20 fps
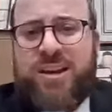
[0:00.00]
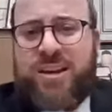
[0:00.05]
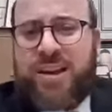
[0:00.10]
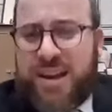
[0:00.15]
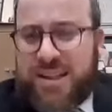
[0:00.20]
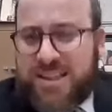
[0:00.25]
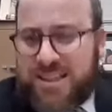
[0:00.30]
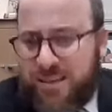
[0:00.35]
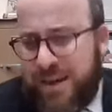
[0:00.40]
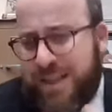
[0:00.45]

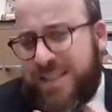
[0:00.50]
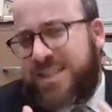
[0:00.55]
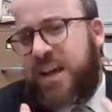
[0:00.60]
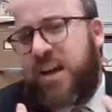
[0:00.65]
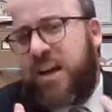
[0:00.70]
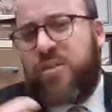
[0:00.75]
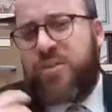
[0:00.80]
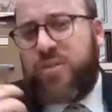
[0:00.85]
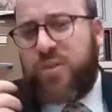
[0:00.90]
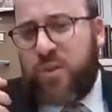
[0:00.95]
and I see
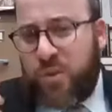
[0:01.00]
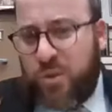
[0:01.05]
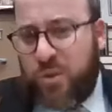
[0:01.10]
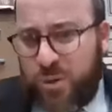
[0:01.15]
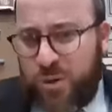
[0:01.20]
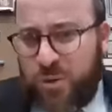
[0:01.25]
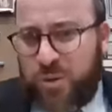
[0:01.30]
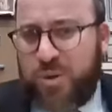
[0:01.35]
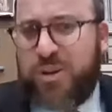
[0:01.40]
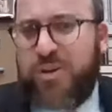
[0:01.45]
myself,
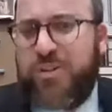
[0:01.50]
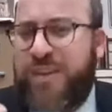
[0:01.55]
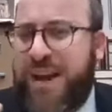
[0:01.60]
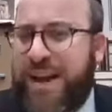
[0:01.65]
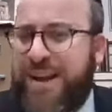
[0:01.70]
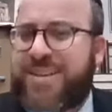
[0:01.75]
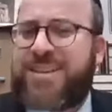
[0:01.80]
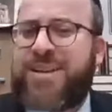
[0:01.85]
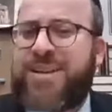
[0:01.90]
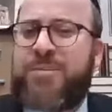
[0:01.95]
we're
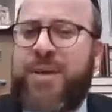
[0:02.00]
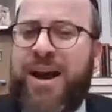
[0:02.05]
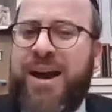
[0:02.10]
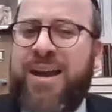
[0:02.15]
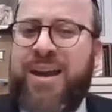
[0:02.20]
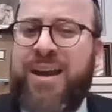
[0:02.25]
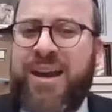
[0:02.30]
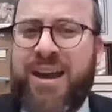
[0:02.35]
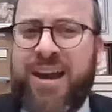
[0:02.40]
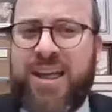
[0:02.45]
affected
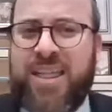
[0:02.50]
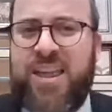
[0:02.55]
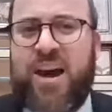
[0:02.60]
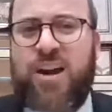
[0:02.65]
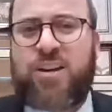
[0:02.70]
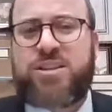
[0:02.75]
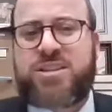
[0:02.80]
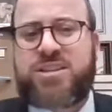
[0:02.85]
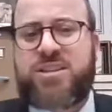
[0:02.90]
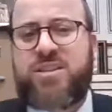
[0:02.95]
by
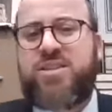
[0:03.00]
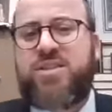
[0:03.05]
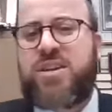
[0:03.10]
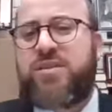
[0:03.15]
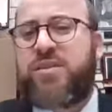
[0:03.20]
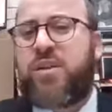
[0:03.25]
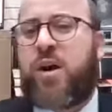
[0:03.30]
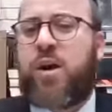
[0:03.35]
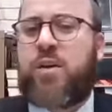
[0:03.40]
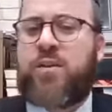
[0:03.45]
our
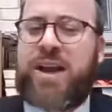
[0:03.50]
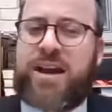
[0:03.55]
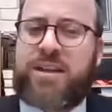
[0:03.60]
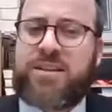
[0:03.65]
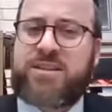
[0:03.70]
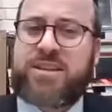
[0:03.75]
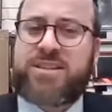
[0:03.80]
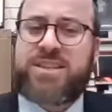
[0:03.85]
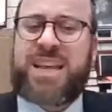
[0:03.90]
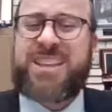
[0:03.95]
saviva around us.